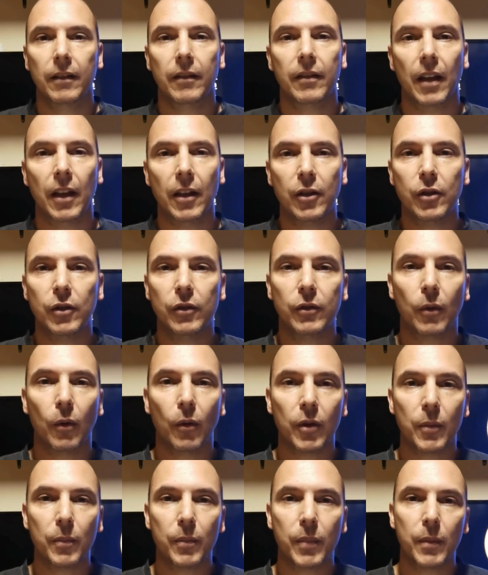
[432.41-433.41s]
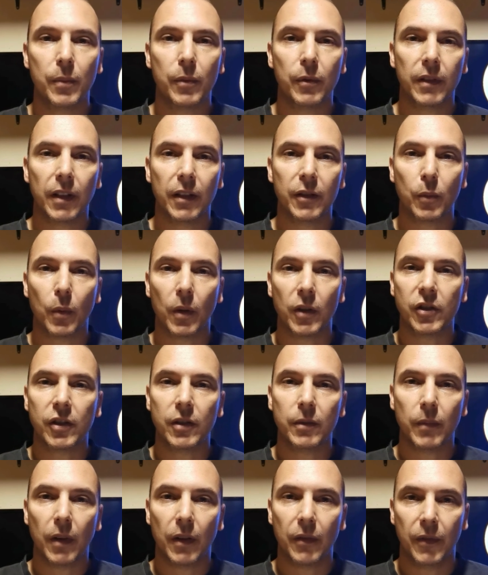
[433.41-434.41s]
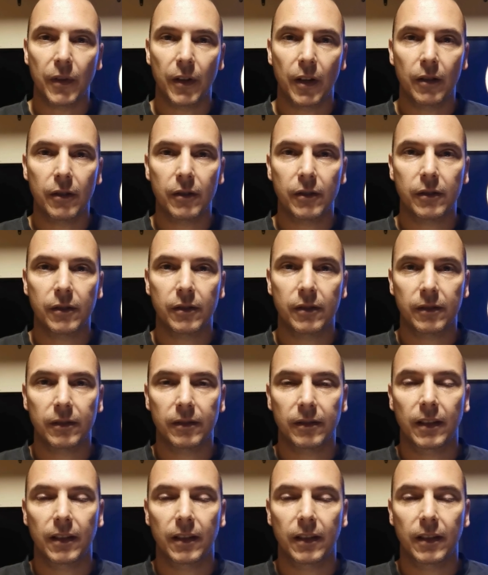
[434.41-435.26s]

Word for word: Thank you to all the people that's watching my videos.